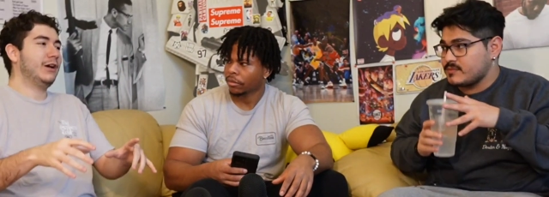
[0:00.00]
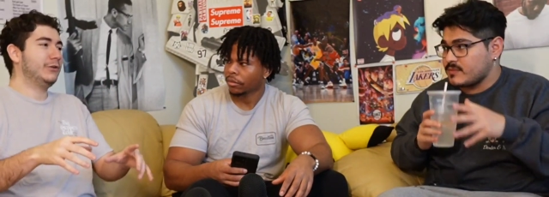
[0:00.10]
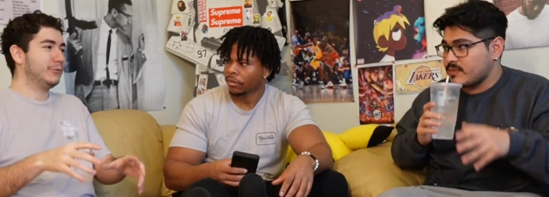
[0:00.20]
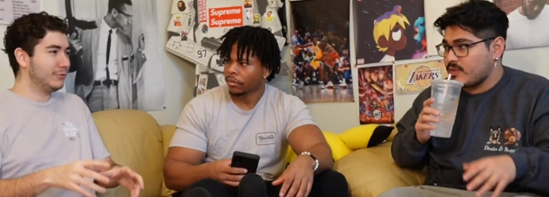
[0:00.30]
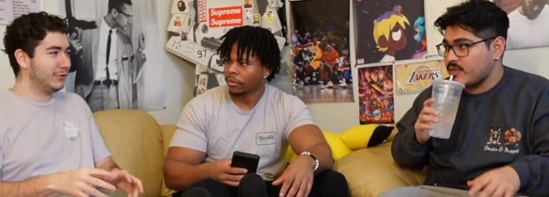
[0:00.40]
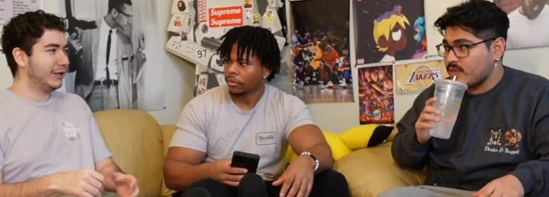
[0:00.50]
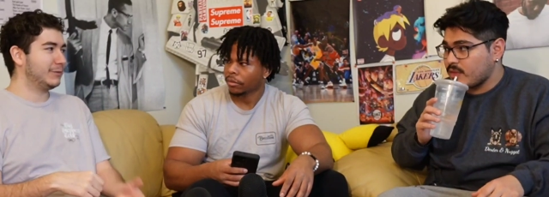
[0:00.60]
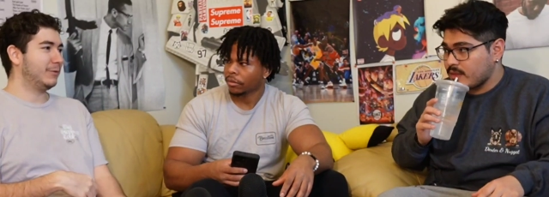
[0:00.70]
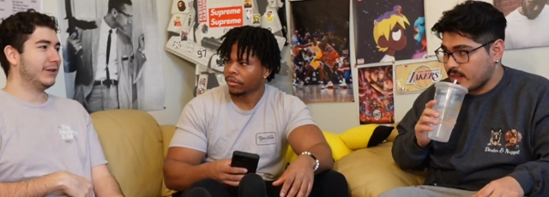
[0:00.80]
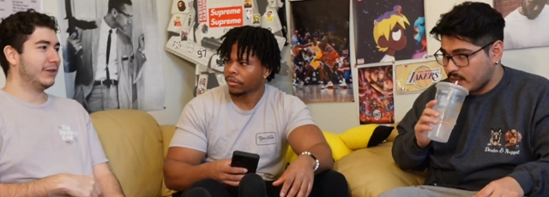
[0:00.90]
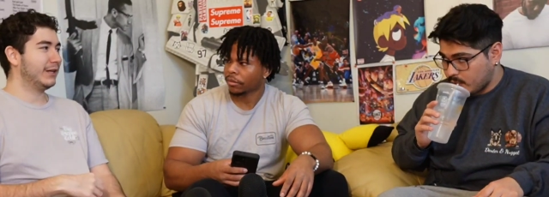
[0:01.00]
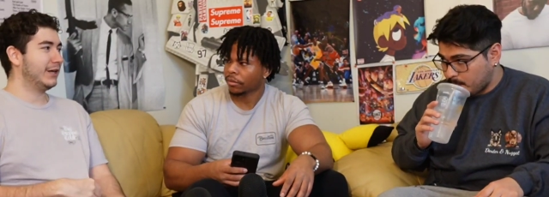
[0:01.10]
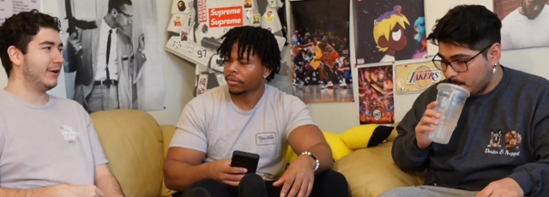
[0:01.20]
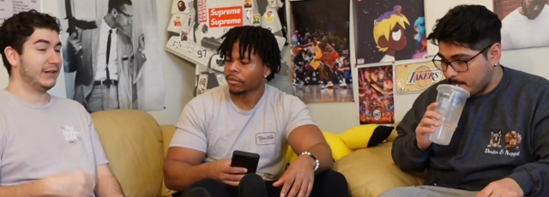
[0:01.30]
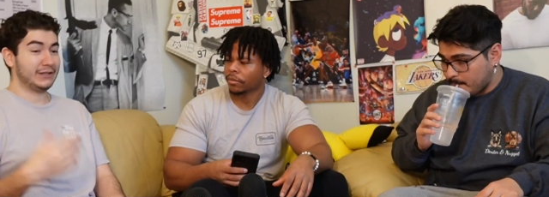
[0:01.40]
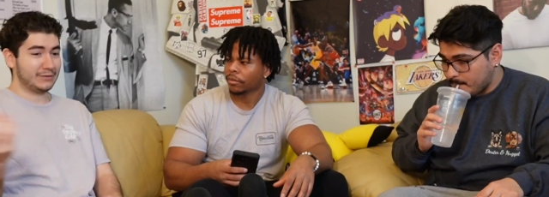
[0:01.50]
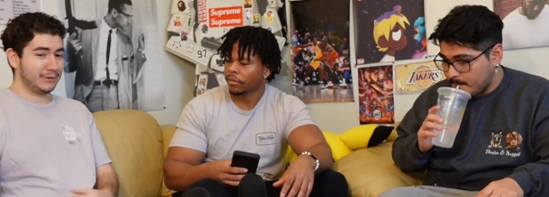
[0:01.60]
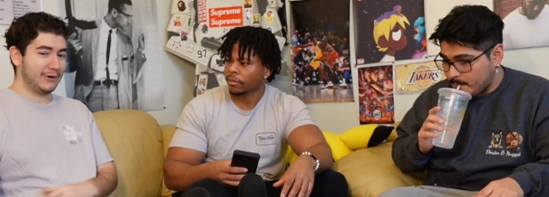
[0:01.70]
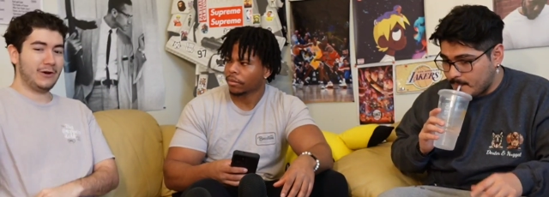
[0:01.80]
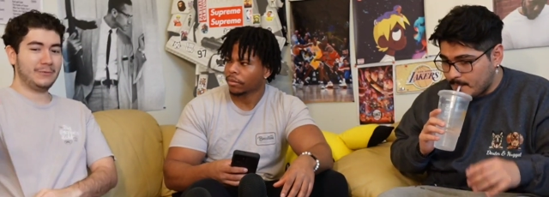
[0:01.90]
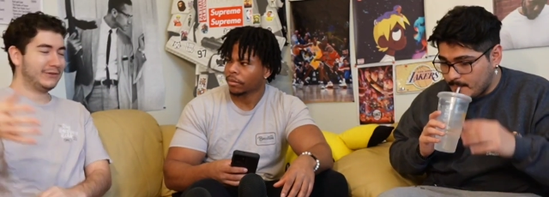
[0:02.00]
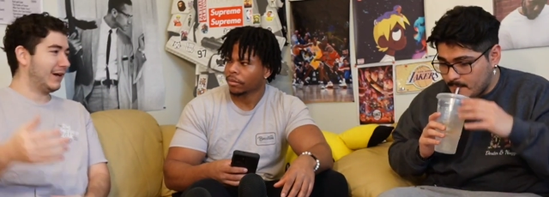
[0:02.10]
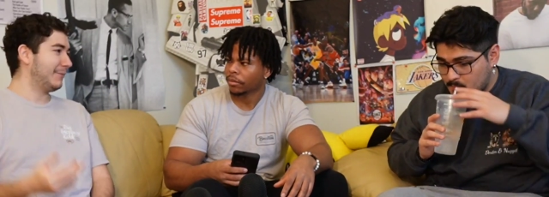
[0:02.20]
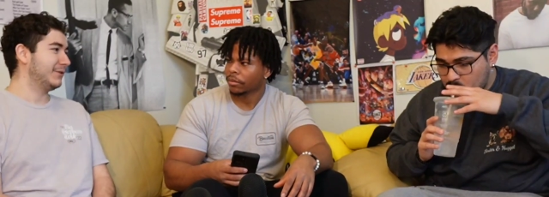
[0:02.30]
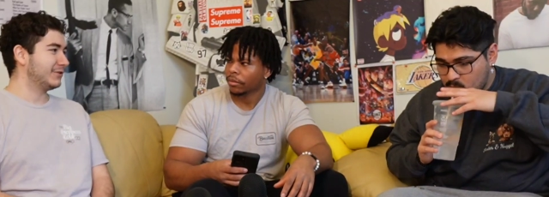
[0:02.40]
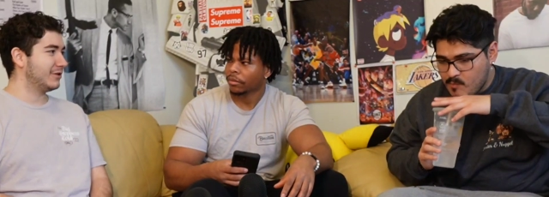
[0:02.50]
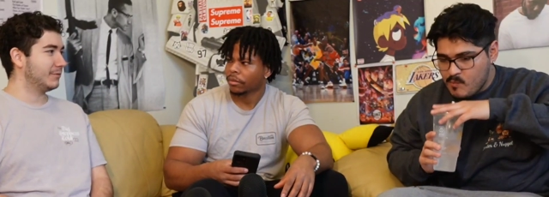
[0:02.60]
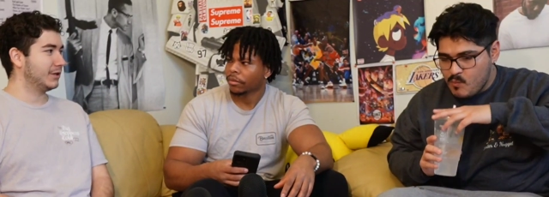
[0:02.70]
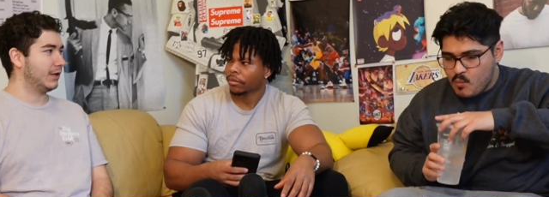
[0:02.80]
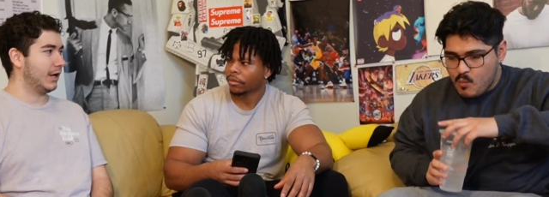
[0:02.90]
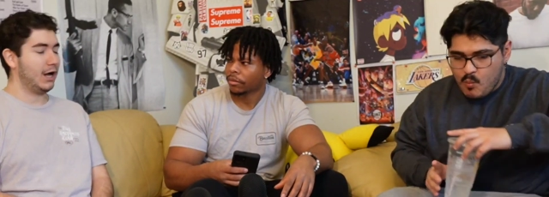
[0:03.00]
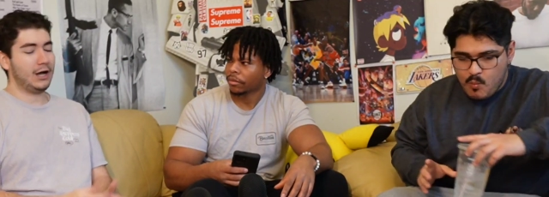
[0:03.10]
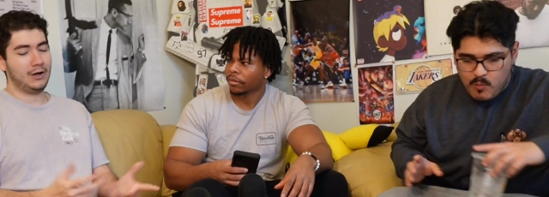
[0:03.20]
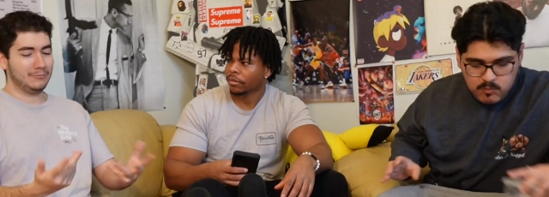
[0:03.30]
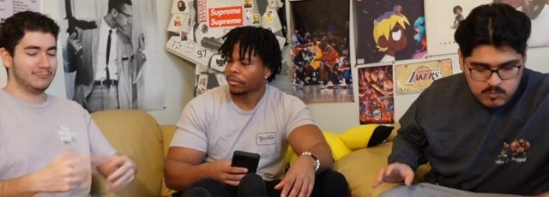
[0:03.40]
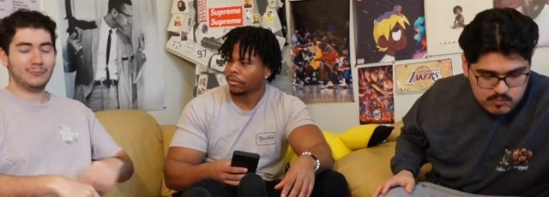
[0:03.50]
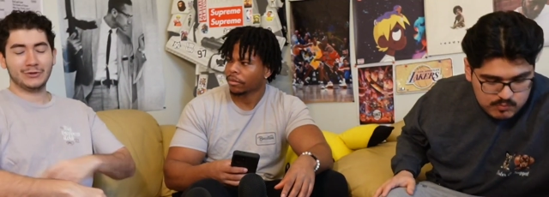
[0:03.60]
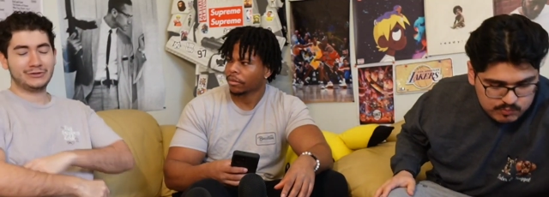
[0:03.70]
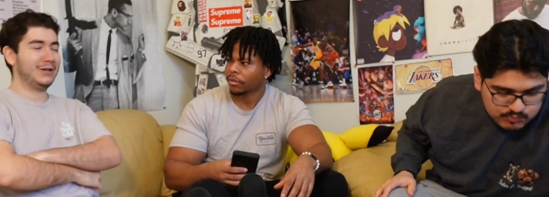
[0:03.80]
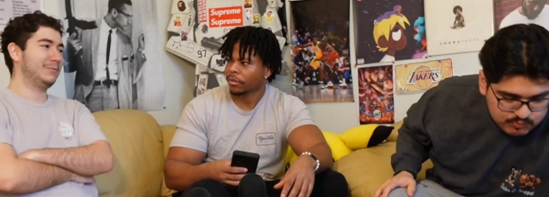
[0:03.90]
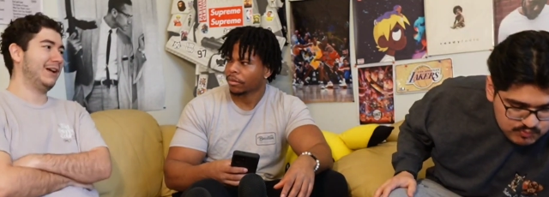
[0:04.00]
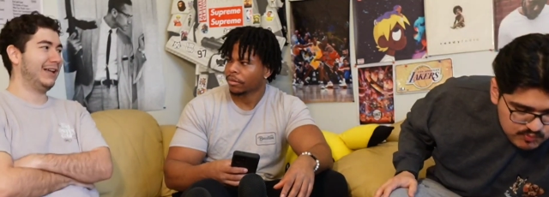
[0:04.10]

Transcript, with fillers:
Speaker 1: We're doing a let's play thing here," and then some of your homies hop in the stream and then you're like, "Oh, what's up, guys?"